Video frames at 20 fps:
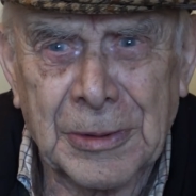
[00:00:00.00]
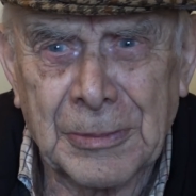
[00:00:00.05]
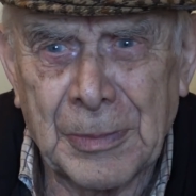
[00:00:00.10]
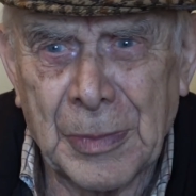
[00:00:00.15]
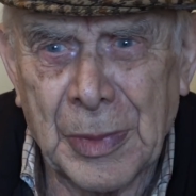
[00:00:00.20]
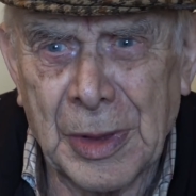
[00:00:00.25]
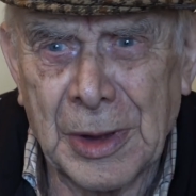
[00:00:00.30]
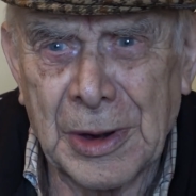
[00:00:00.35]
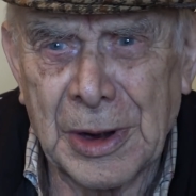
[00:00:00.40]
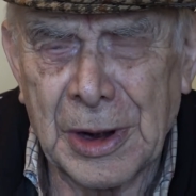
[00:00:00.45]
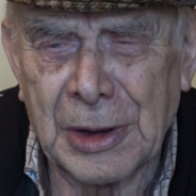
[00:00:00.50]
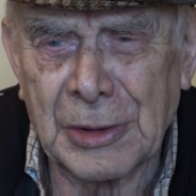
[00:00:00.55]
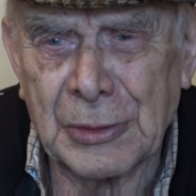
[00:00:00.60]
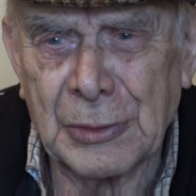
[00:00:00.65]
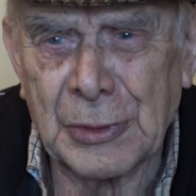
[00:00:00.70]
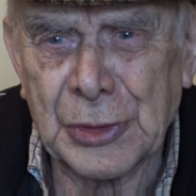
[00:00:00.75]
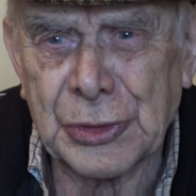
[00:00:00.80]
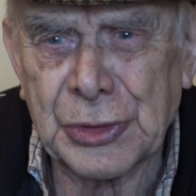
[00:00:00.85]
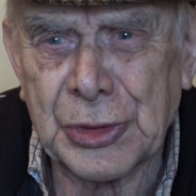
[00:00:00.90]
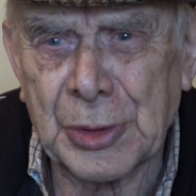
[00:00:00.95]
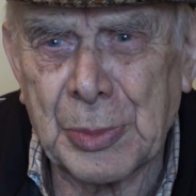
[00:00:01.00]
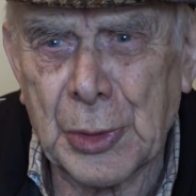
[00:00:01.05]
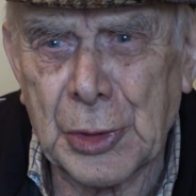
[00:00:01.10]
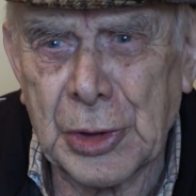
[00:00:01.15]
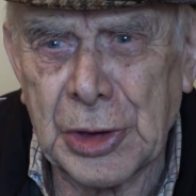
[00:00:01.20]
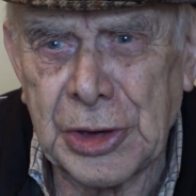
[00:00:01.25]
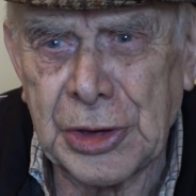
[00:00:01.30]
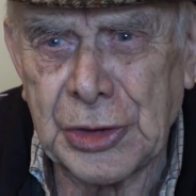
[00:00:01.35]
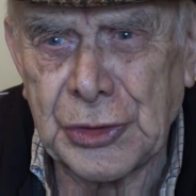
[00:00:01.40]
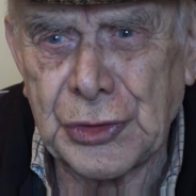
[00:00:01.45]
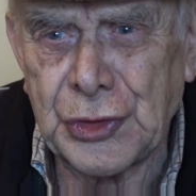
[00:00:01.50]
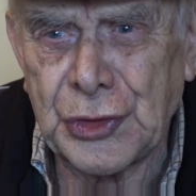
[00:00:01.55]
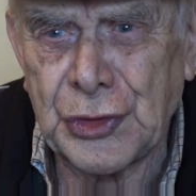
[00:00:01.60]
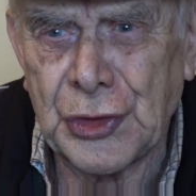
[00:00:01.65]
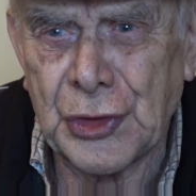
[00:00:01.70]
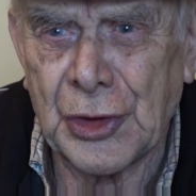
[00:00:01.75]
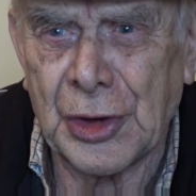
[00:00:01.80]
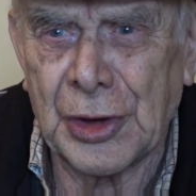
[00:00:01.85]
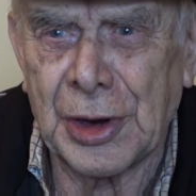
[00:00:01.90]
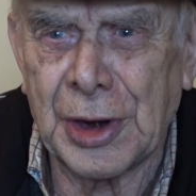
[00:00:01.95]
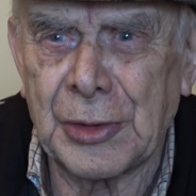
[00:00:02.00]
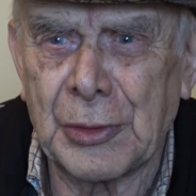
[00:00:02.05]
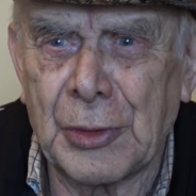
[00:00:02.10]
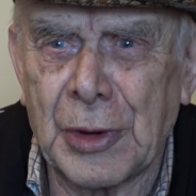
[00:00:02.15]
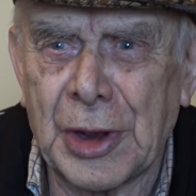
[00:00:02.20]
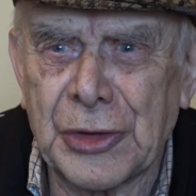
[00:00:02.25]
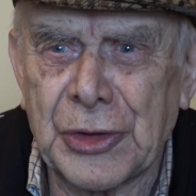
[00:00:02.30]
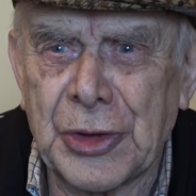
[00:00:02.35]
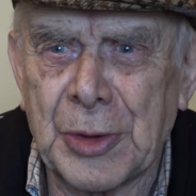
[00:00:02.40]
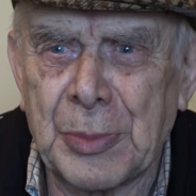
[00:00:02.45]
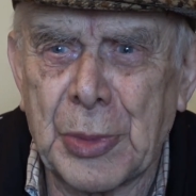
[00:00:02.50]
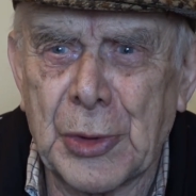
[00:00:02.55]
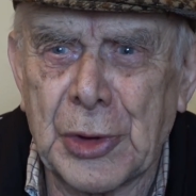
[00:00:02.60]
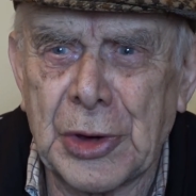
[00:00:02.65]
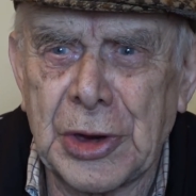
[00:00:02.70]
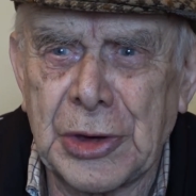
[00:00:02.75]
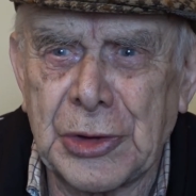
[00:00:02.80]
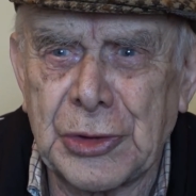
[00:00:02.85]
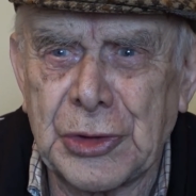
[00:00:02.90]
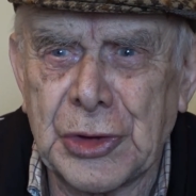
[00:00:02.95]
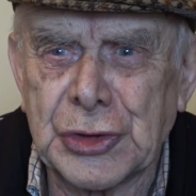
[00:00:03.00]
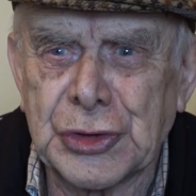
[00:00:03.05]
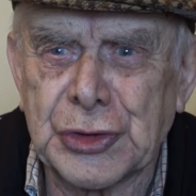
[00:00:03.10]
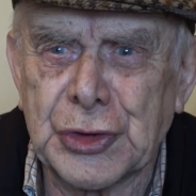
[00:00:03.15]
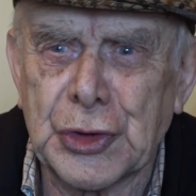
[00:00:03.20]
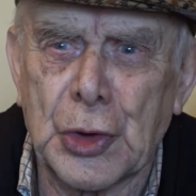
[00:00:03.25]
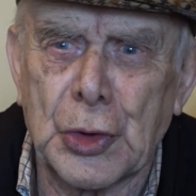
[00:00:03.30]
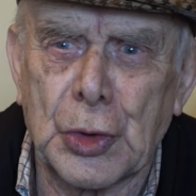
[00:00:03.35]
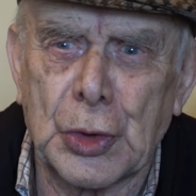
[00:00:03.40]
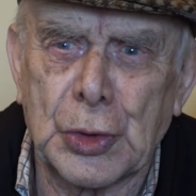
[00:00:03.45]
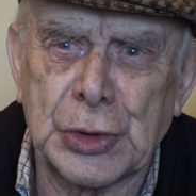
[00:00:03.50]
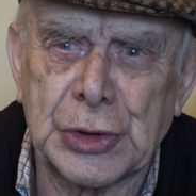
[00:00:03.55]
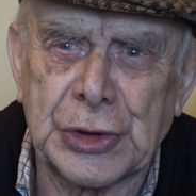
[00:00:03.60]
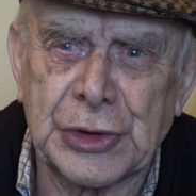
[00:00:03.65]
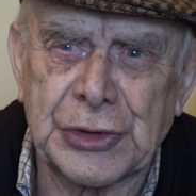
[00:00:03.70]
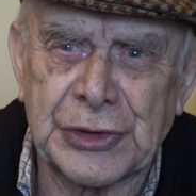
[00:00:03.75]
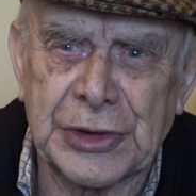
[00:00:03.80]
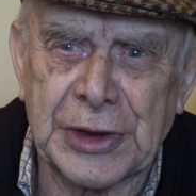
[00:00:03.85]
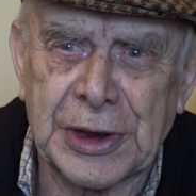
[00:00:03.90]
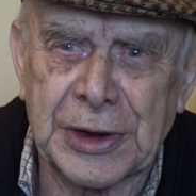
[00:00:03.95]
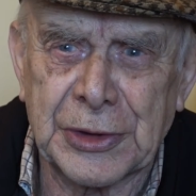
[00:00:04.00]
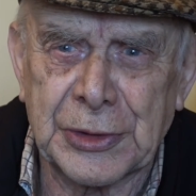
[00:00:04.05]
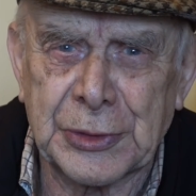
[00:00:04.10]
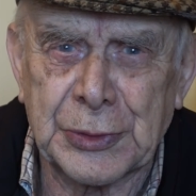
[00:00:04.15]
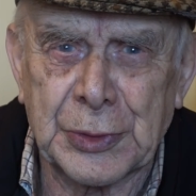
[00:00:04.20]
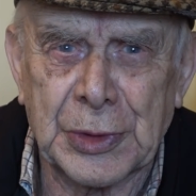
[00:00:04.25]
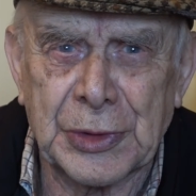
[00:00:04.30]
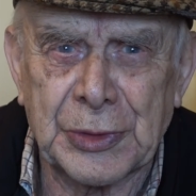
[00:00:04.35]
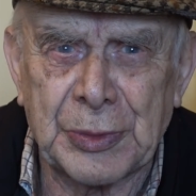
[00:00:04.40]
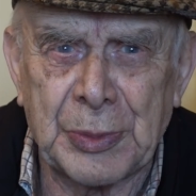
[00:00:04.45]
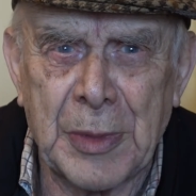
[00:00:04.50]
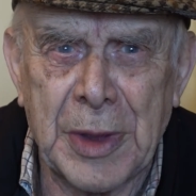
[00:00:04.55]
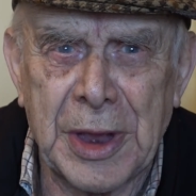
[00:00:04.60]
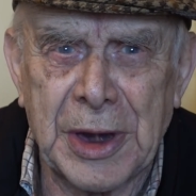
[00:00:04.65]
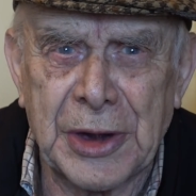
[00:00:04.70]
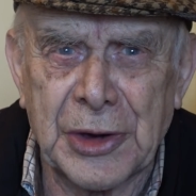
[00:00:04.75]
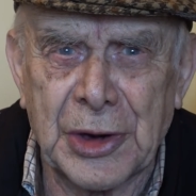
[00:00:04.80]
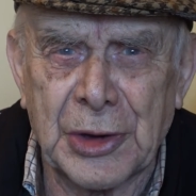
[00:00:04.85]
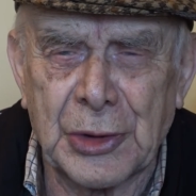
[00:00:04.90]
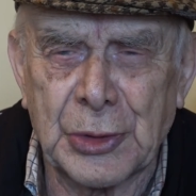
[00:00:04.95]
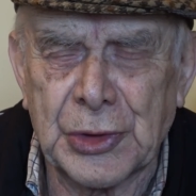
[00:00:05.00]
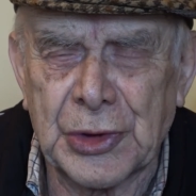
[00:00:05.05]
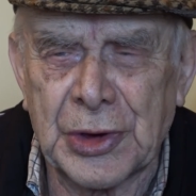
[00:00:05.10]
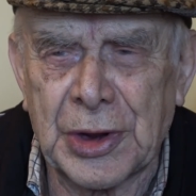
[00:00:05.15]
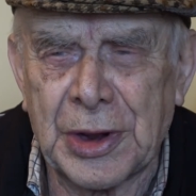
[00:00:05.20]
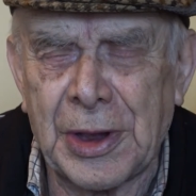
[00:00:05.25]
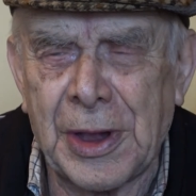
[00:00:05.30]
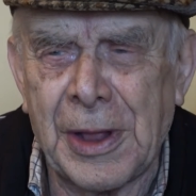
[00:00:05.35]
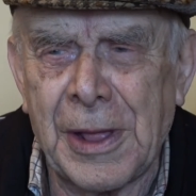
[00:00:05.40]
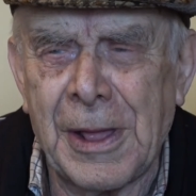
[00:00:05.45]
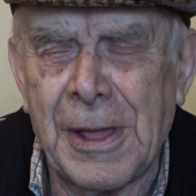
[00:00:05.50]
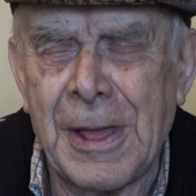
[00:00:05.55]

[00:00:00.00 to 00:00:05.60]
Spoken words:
along with the bridge, and what the bridge, the stones that it was made out of,